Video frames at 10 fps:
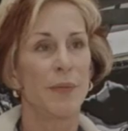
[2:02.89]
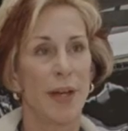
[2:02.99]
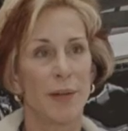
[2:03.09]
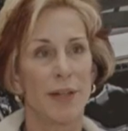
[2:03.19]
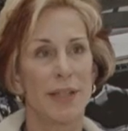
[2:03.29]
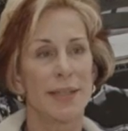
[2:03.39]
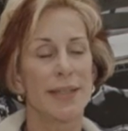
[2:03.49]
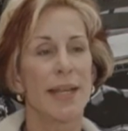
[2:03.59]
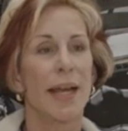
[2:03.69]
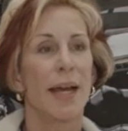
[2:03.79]

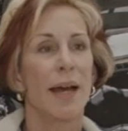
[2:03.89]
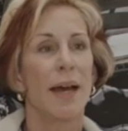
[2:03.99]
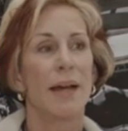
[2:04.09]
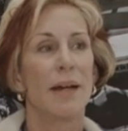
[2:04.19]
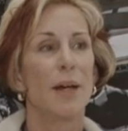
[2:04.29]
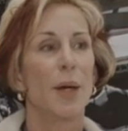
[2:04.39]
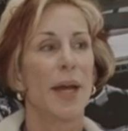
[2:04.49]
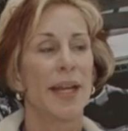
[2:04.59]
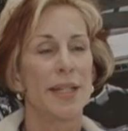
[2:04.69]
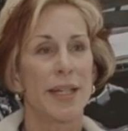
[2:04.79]
veterans, uh,
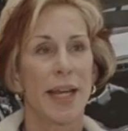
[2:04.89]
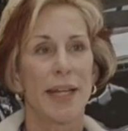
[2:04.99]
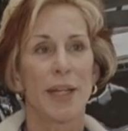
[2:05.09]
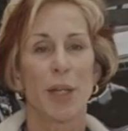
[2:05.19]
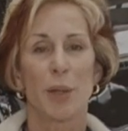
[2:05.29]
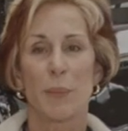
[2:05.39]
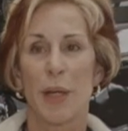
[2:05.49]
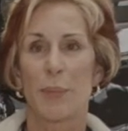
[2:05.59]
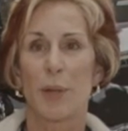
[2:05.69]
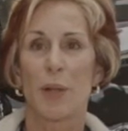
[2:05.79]
educating young
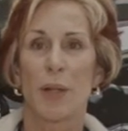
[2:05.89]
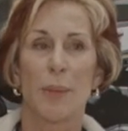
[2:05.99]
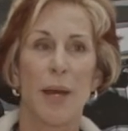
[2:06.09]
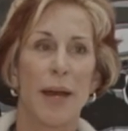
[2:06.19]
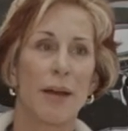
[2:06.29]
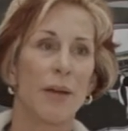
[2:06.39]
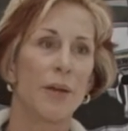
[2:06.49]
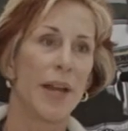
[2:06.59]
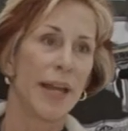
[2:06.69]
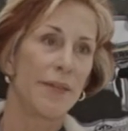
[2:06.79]
people
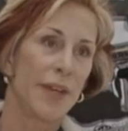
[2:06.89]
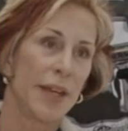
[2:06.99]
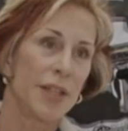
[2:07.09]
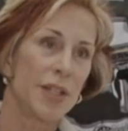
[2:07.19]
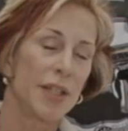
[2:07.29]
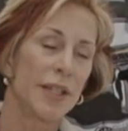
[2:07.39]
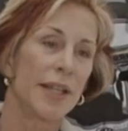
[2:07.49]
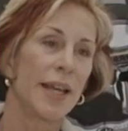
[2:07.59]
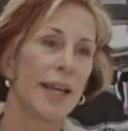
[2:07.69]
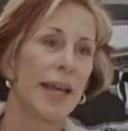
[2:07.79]
about aviation,
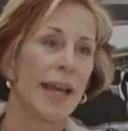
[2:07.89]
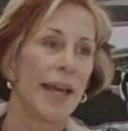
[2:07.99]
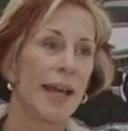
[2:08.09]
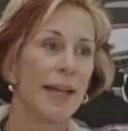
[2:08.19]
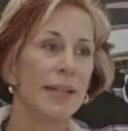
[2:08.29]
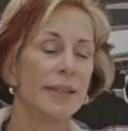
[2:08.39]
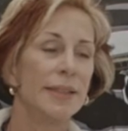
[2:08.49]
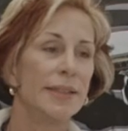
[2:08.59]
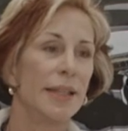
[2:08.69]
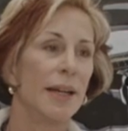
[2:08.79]

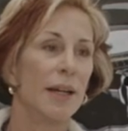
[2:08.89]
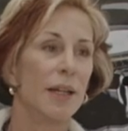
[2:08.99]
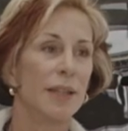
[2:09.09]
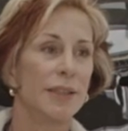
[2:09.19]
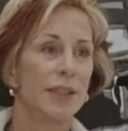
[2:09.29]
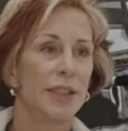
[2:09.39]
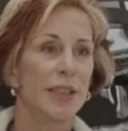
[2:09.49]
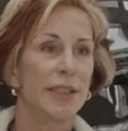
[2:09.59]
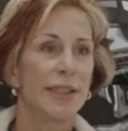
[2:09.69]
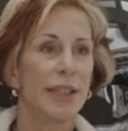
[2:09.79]
and uh, to
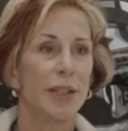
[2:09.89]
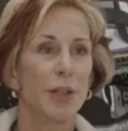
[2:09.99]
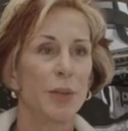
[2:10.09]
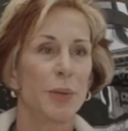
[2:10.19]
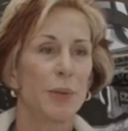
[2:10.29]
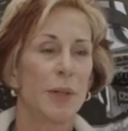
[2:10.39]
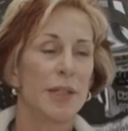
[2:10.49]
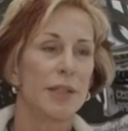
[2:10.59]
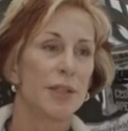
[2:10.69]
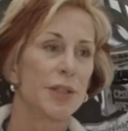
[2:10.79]
continue
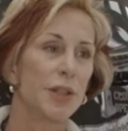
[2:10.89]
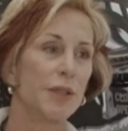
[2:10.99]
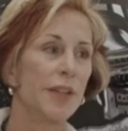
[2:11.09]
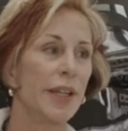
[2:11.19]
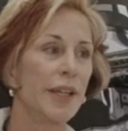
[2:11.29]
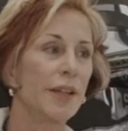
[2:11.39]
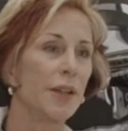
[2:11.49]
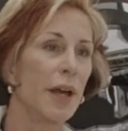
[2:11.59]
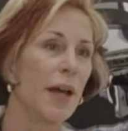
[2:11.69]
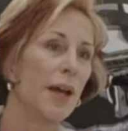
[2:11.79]

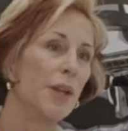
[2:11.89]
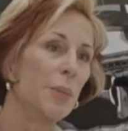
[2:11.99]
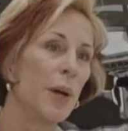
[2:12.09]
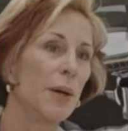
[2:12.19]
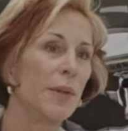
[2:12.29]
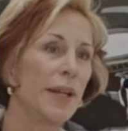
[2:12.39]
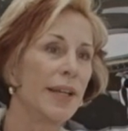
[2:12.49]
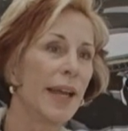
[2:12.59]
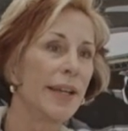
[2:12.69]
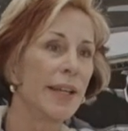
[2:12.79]
serving uh, the public
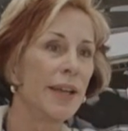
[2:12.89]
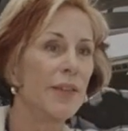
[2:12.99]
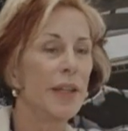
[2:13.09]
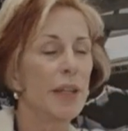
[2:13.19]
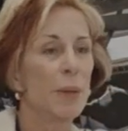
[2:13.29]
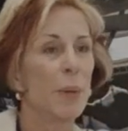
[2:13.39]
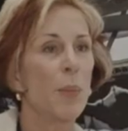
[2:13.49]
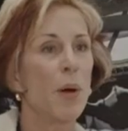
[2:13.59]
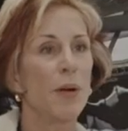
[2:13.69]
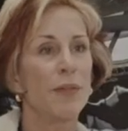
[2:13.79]
and giving them a
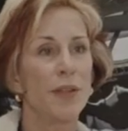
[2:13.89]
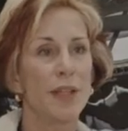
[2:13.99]
part of